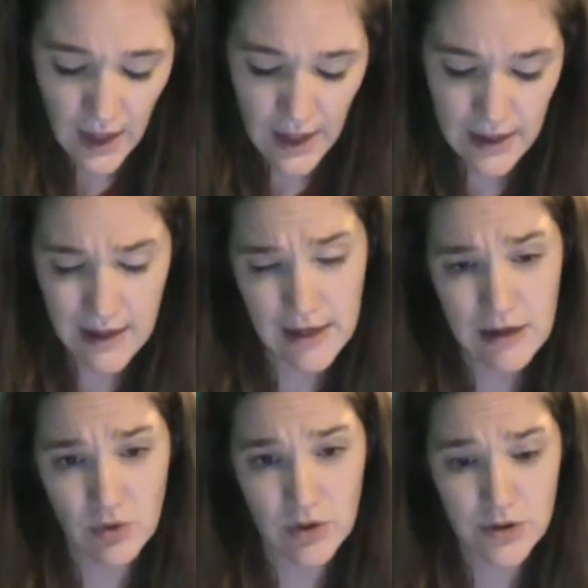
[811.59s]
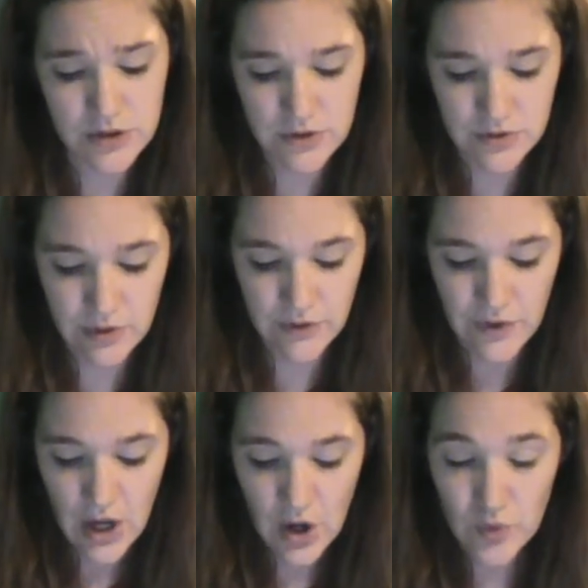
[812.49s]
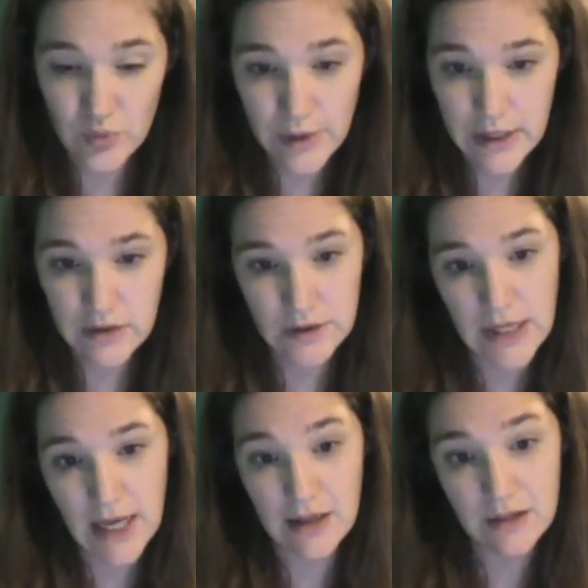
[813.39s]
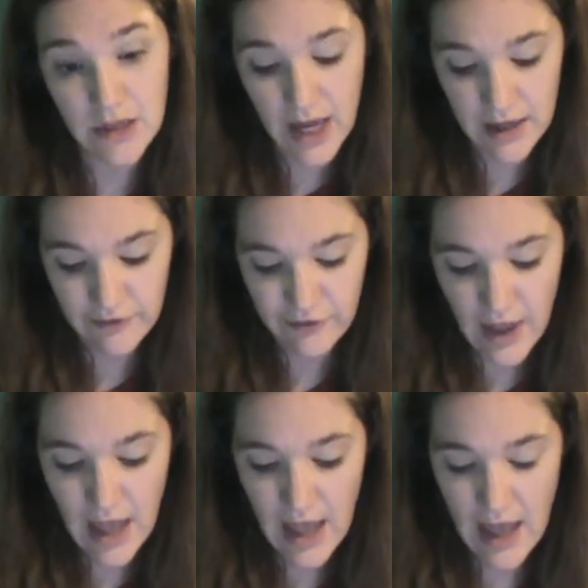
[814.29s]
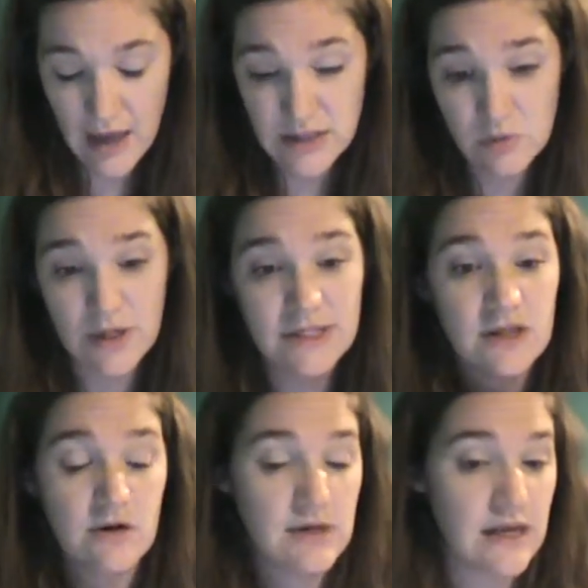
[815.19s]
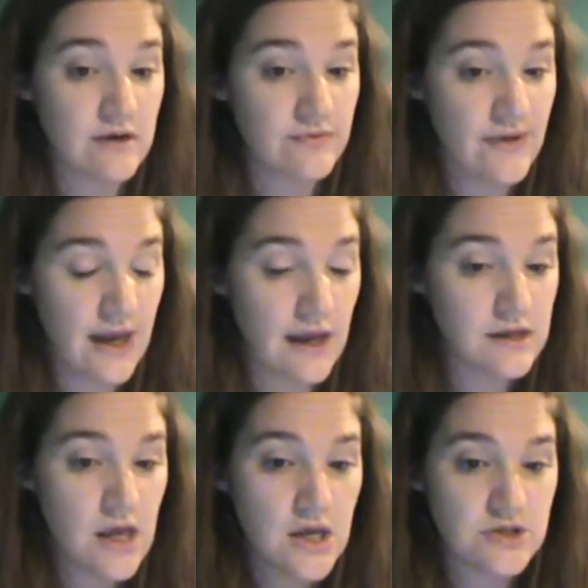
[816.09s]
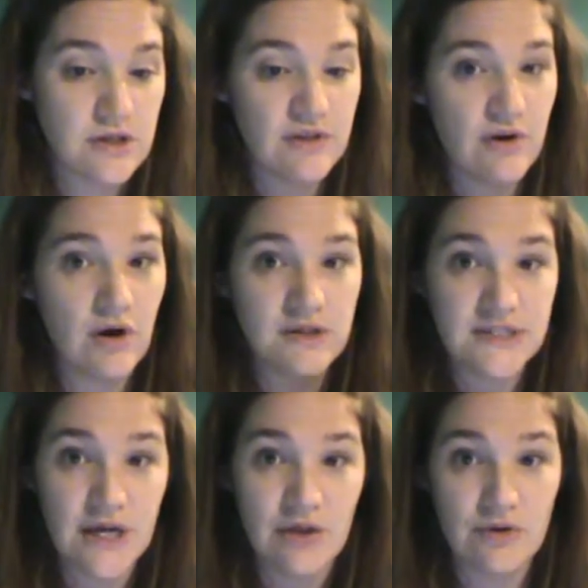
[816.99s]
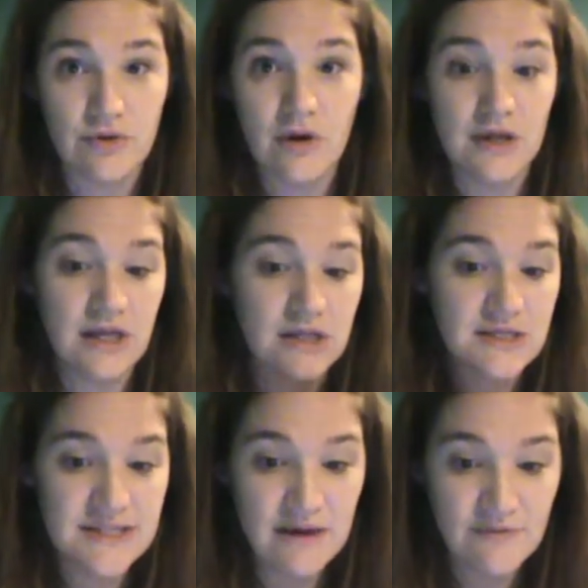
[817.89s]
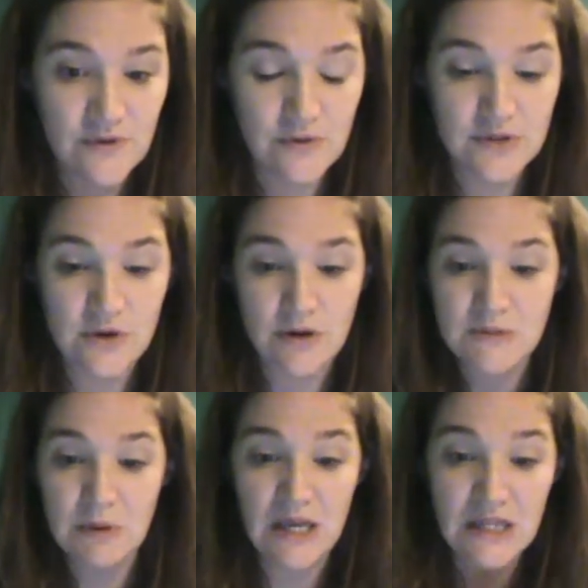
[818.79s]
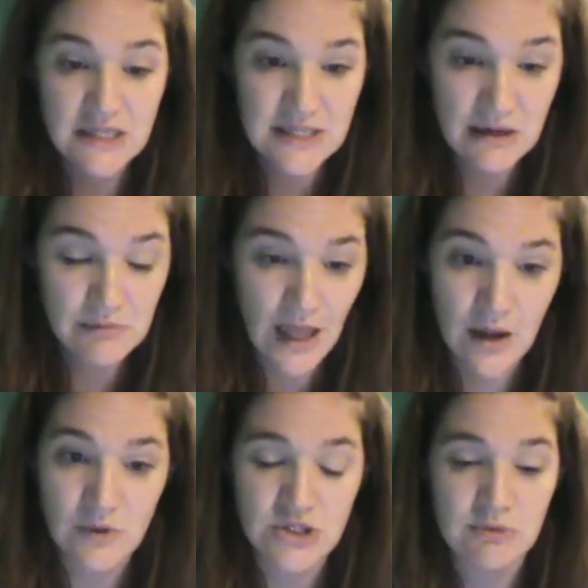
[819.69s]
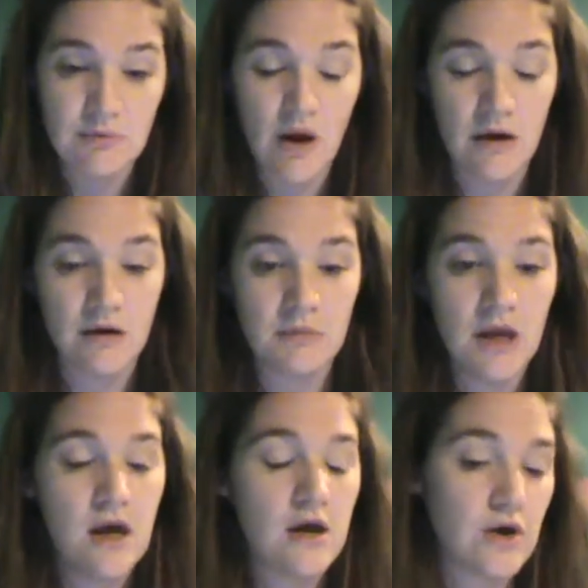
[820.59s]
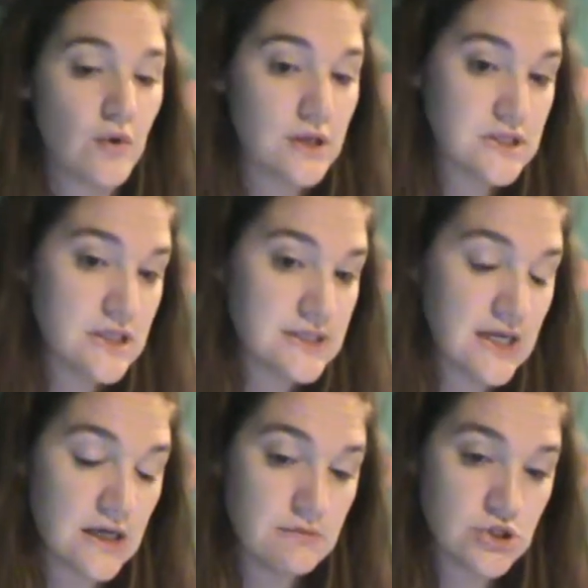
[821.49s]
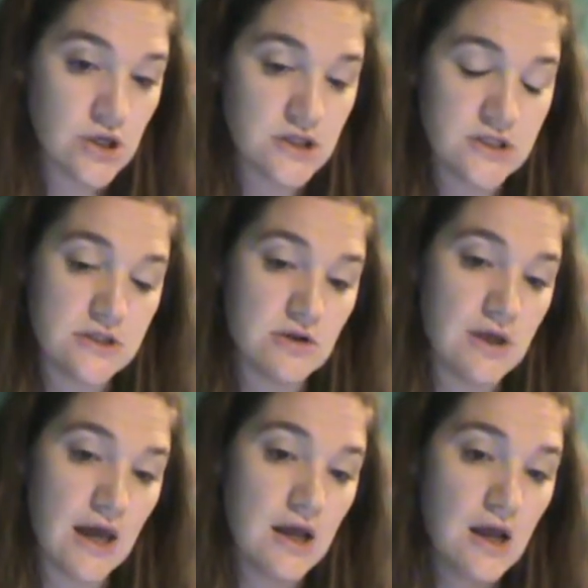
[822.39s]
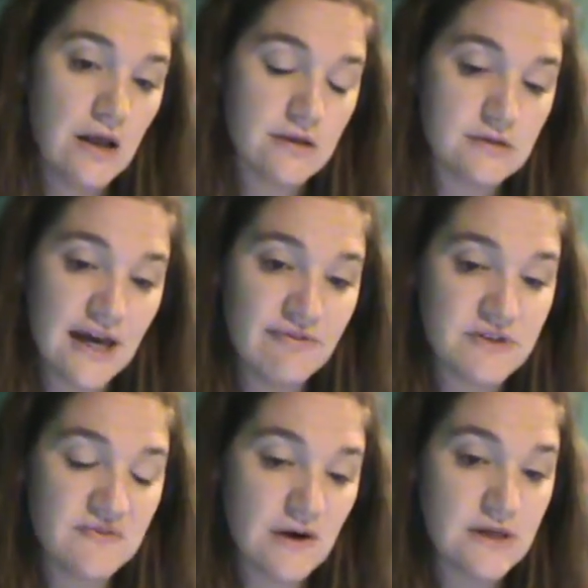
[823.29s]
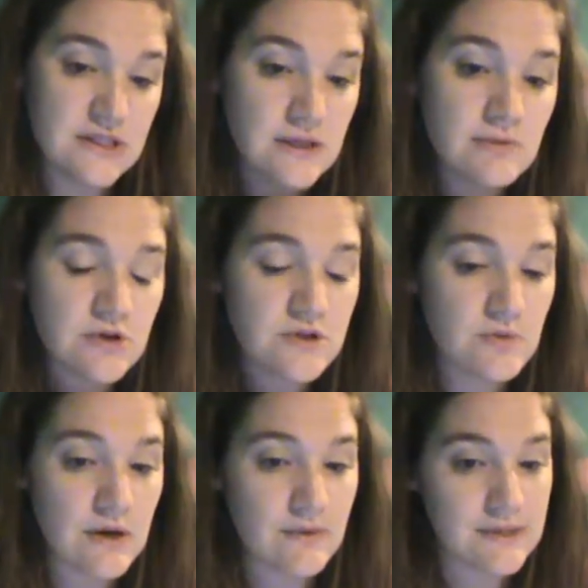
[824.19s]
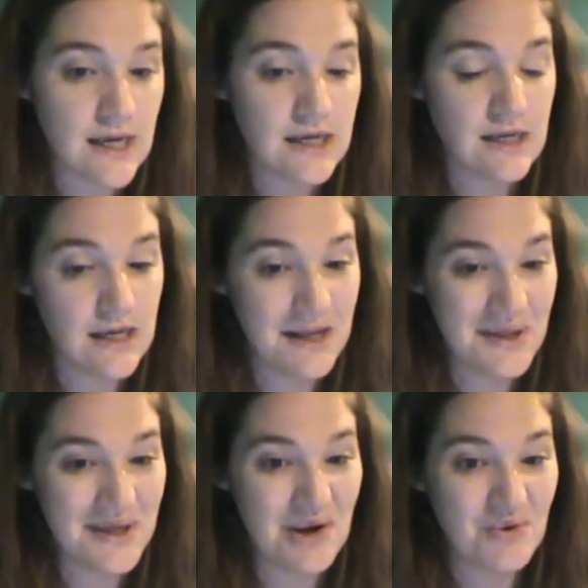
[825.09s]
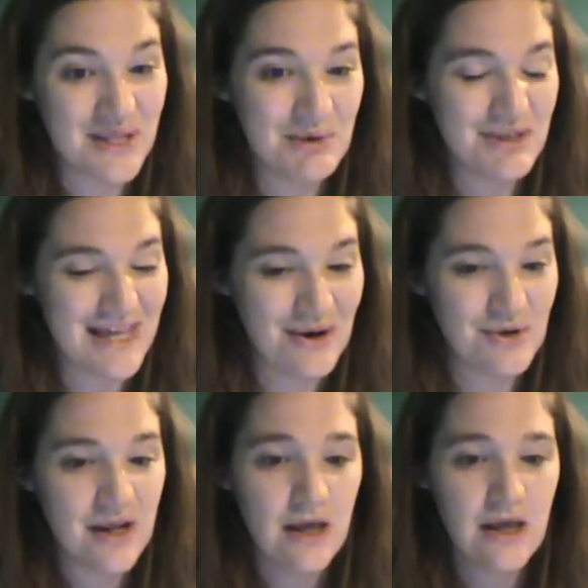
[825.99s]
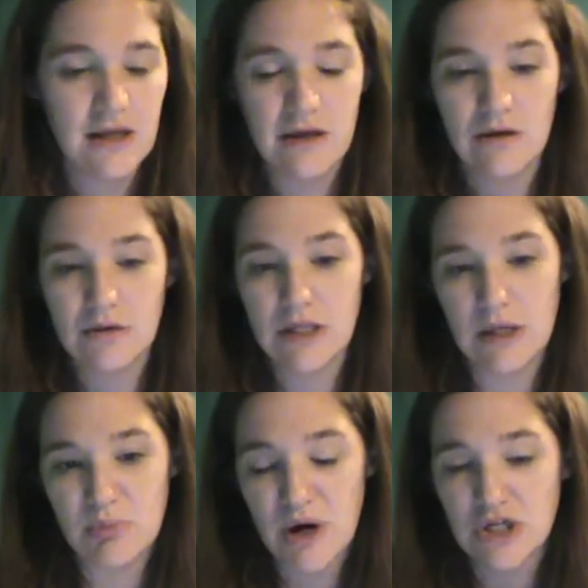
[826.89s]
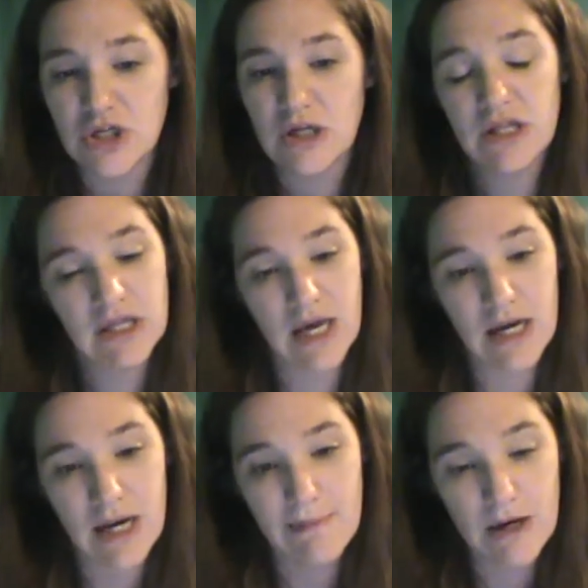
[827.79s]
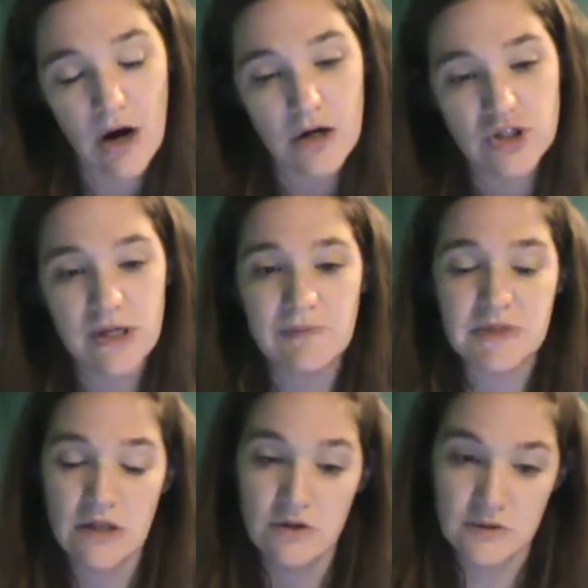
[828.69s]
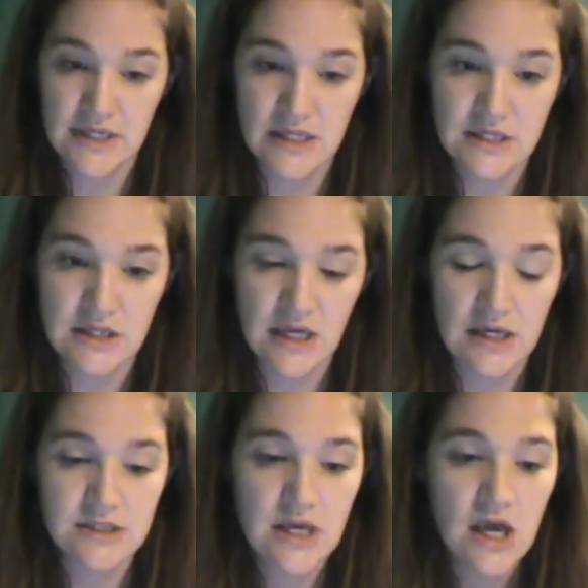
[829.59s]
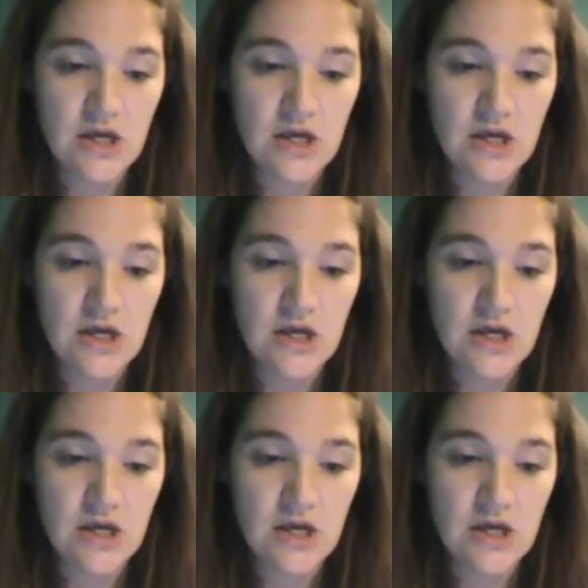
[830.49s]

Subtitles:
and in order to sort of recreate life as it was in their native land, so that they're all together, they're all eating the same foods, they're all speaking the same language, and going to the same church, so that life is very similar to what it was like in Italy, only without, the oppression and the economic hardships and those kinds of things.